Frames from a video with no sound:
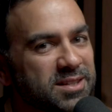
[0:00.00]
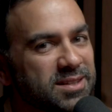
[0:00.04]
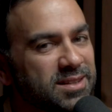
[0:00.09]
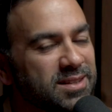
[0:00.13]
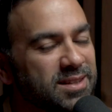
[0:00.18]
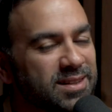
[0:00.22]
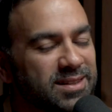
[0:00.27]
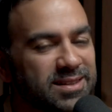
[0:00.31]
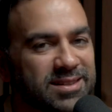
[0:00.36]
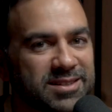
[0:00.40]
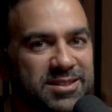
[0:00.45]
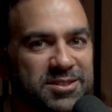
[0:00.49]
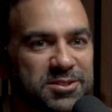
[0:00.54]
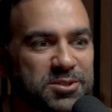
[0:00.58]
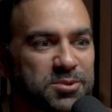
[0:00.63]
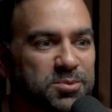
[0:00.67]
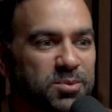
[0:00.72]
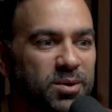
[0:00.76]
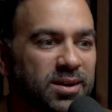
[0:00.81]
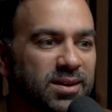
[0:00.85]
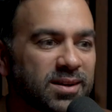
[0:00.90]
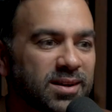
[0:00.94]
And then you just
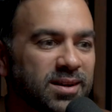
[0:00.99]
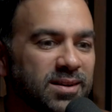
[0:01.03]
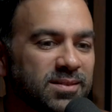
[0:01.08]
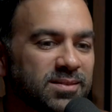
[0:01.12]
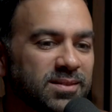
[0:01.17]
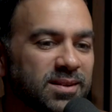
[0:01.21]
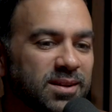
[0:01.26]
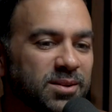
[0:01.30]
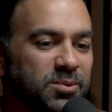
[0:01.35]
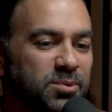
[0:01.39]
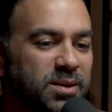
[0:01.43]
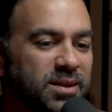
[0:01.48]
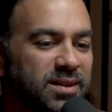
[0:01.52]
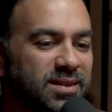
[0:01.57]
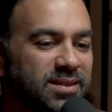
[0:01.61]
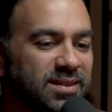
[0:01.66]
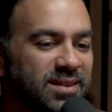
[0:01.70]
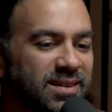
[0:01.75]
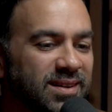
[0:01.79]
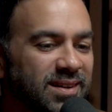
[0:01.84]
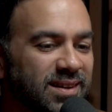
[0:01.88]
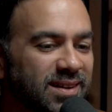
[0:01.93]
walk out and like,
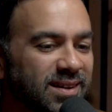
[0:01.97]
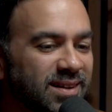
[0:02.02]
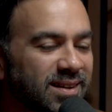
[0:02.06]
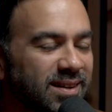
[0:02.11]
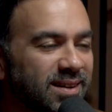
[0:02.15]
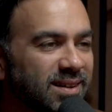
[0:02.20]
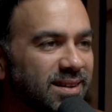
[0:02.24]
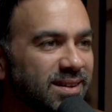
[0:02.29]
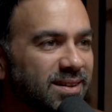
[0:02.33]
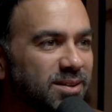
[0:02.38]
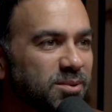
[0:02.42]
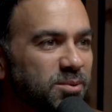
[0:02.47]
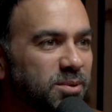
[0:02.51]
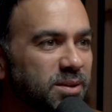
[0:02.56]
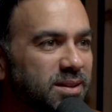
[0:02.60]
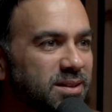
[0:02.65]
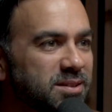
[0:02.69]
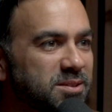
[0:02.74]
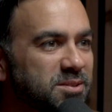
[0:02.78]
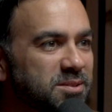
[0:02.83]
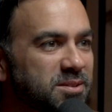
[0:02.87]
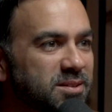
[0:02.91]
wait, wait,
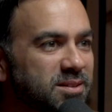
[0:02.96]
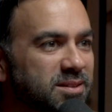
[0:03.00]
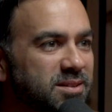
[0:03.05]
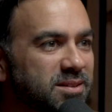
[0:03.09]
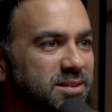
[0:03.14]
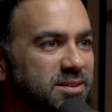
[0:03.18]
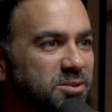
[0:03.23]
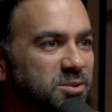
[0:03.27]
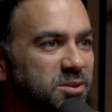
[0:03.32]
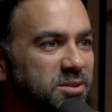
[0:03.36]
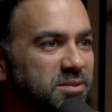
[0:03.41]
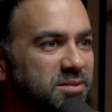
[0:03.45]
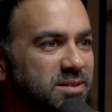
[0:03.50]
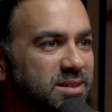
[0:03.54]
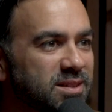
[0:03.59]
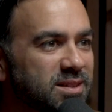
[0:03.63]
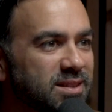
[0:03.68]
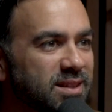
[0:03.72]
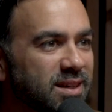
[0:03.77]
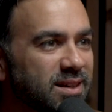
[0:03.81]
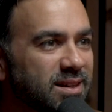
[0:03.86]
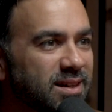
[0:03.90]
this is yeah. sort of
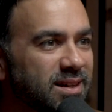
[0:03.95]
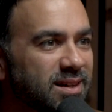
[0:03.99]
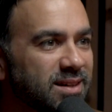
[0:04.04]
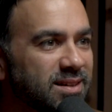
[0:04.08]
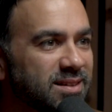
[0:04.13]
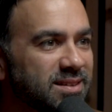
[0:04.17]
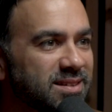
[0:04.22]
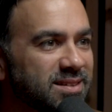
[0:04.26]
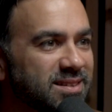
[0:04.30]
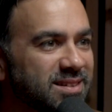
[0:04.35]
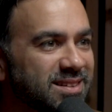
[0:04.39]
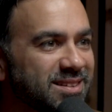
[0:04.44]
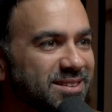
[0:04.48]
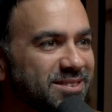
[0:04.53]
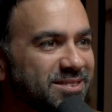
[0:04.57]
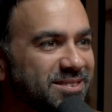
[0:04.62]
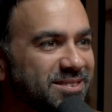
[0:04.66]
just like us.